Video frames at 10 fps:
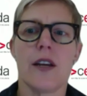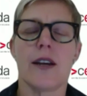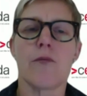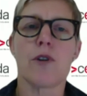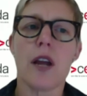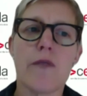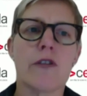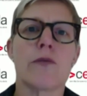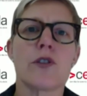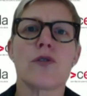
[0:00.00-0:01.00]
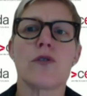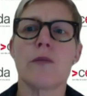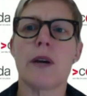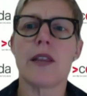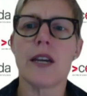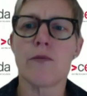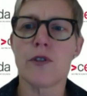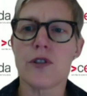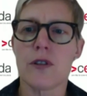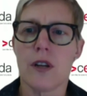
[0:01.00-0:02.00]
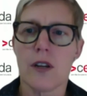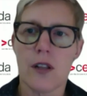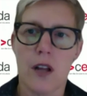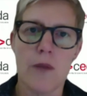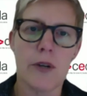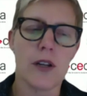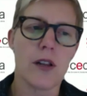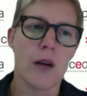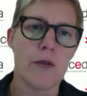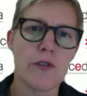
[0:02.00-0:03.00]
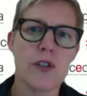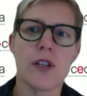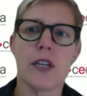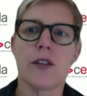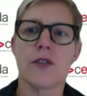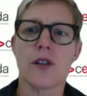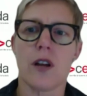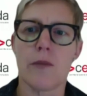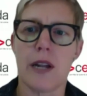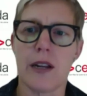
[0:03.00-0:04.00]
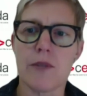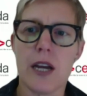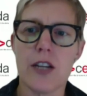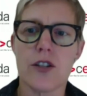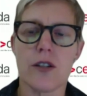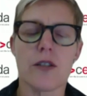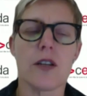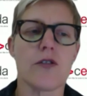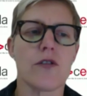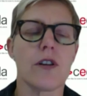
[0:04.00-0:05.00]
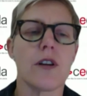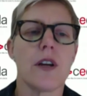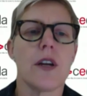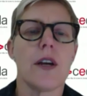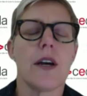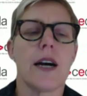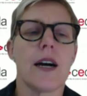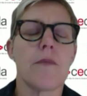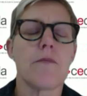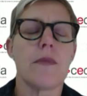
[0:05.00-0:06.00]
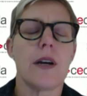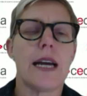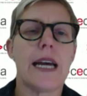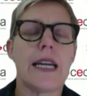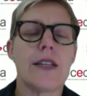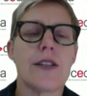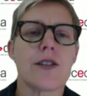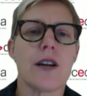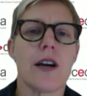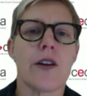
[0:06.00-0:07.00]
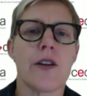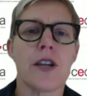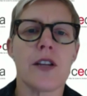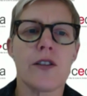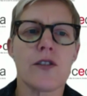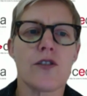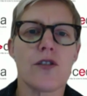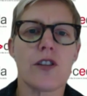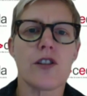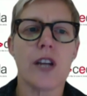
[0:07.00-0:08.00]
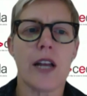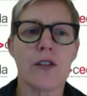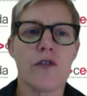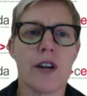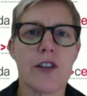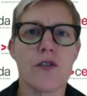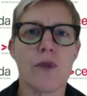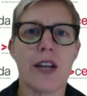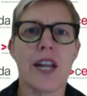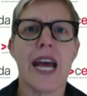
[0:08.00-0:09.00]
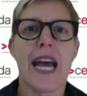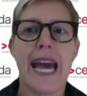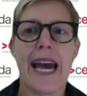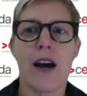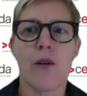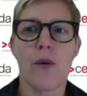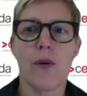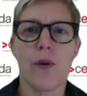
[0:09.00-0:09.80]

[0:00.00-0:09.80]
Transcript: And what everyone was talking about then was climate resilience, climate adaptation, etc. And I think there's a challenge for us around how